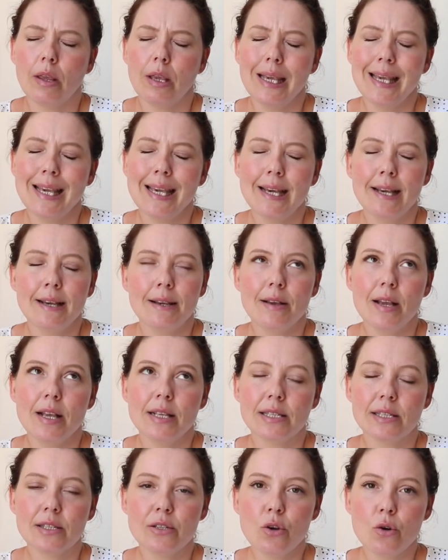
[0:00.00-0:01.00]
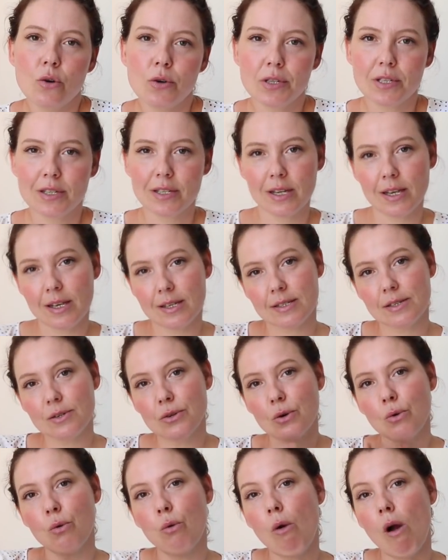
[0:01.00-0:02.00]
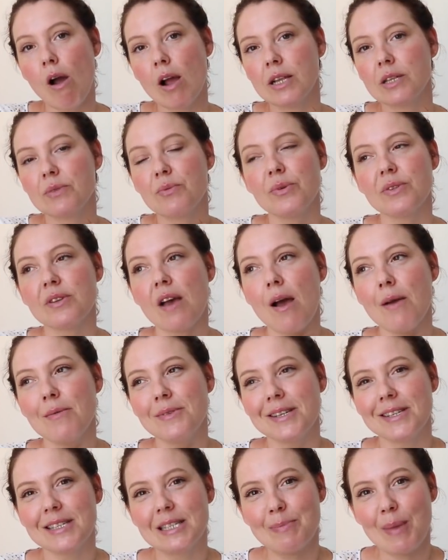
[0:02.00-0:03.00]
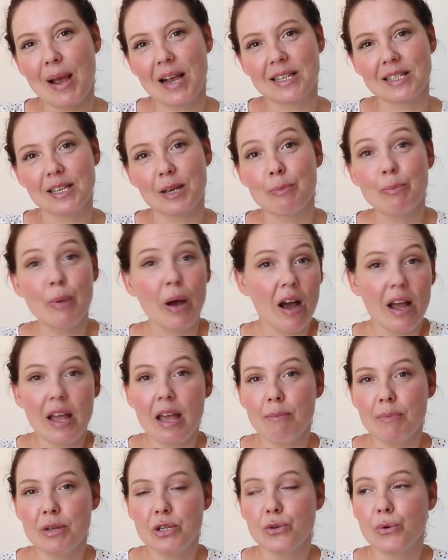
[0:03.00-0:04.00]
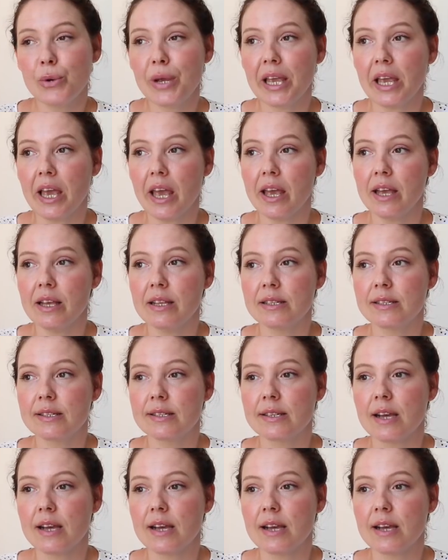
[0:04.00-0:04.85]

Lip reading: Yeah, it's not quite what I was expecting, but I am enjoying it.